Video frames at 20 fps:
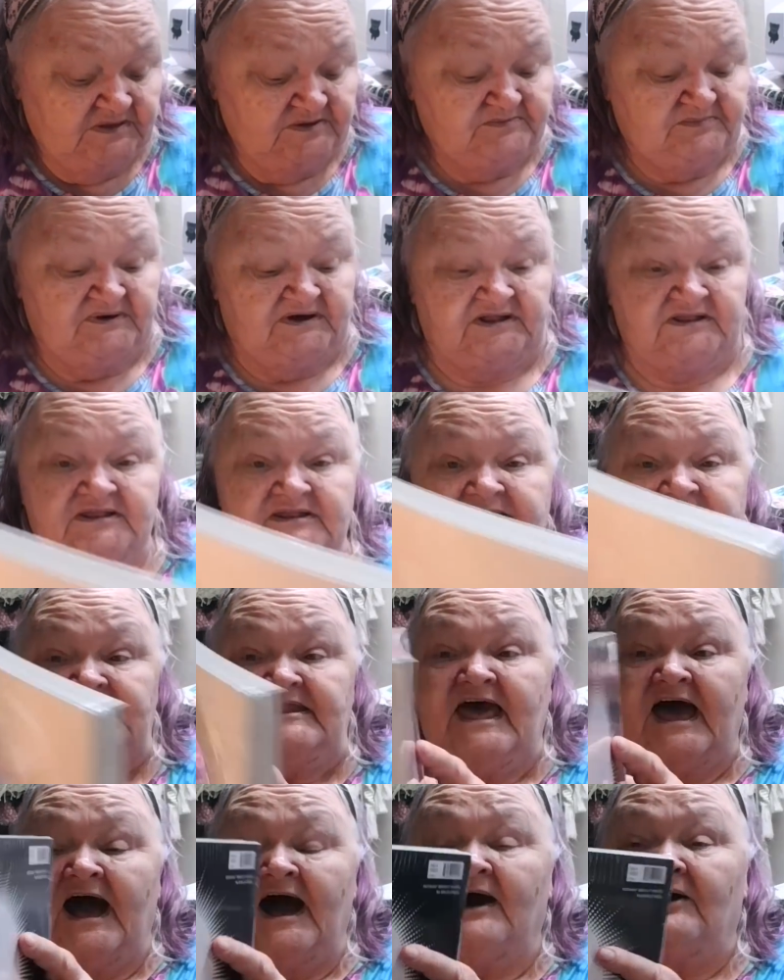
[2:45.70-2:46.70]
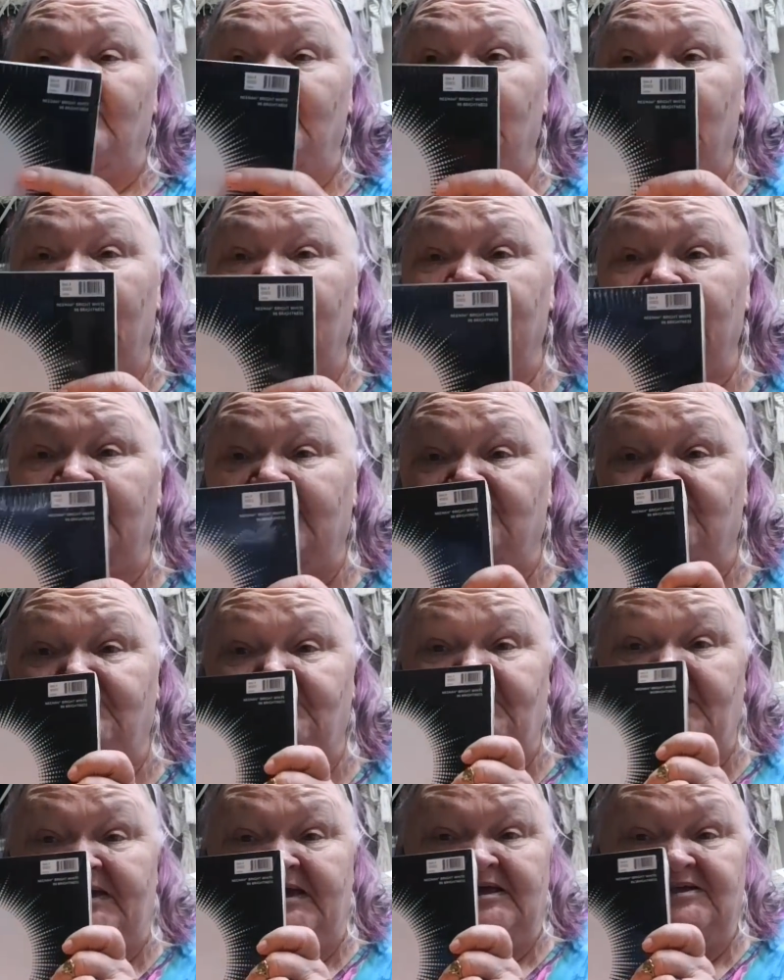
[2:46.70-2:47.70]
But now I have
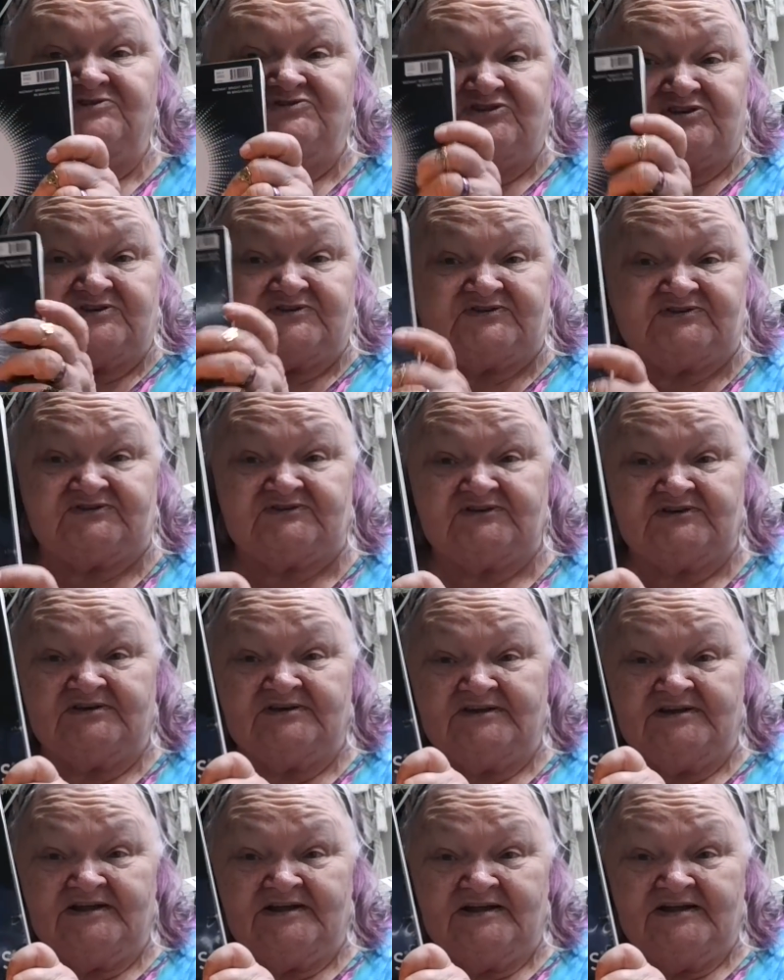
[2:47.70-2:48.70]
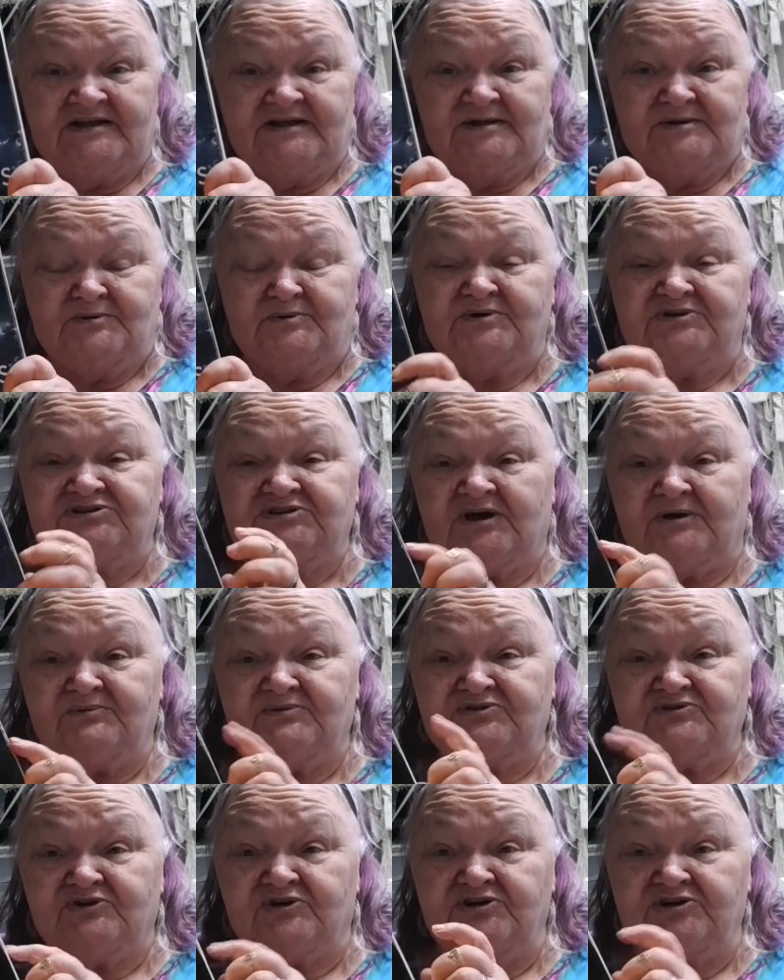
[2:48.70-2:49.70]
pages, which I
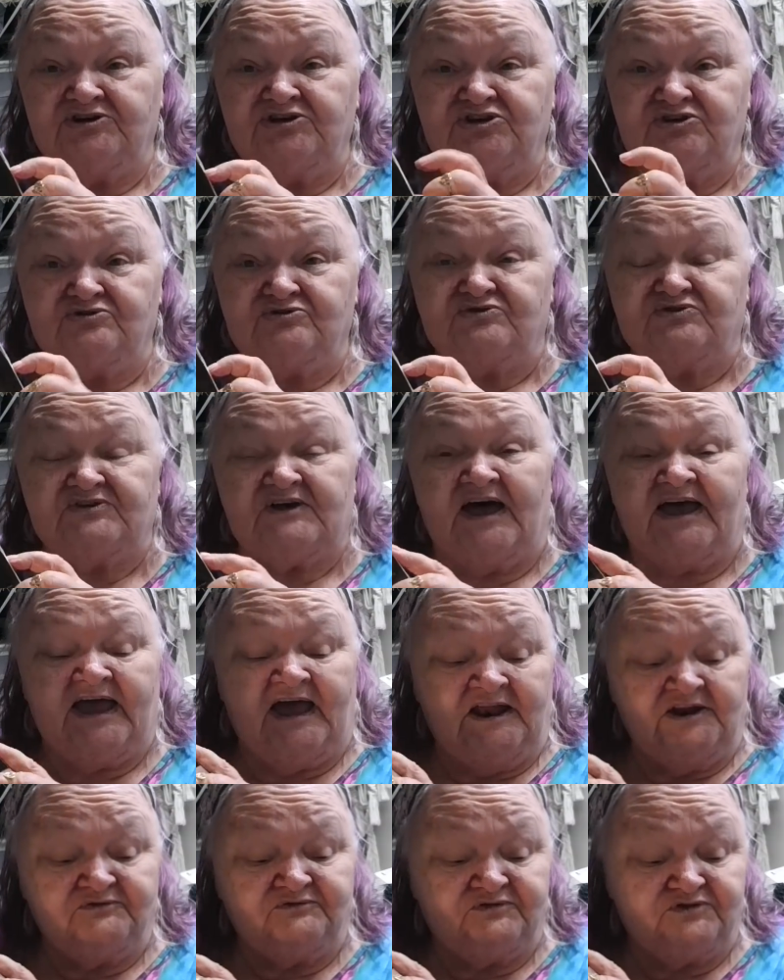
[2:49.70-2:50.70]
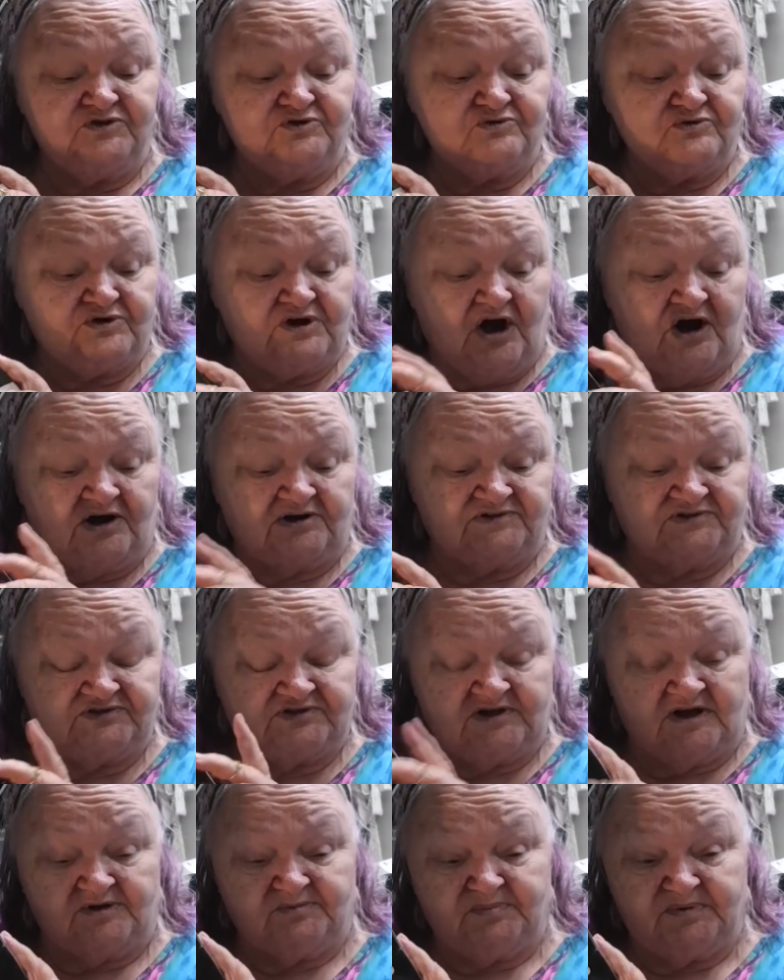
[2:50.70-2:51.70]
was going to use. I had a few
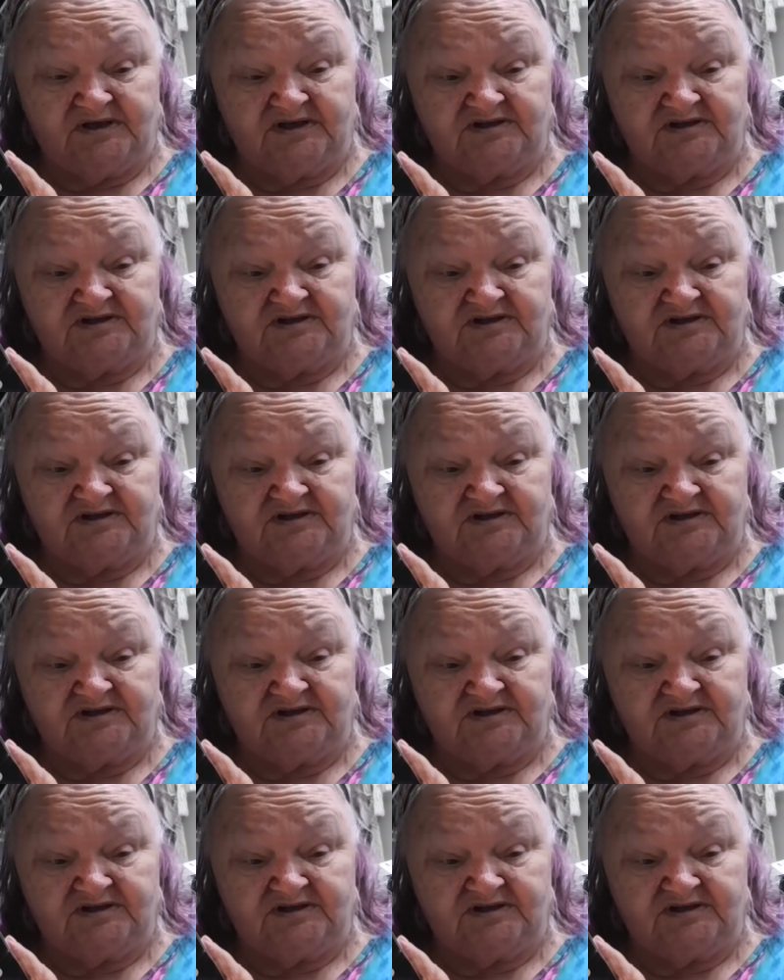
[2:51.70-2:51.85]
cardstock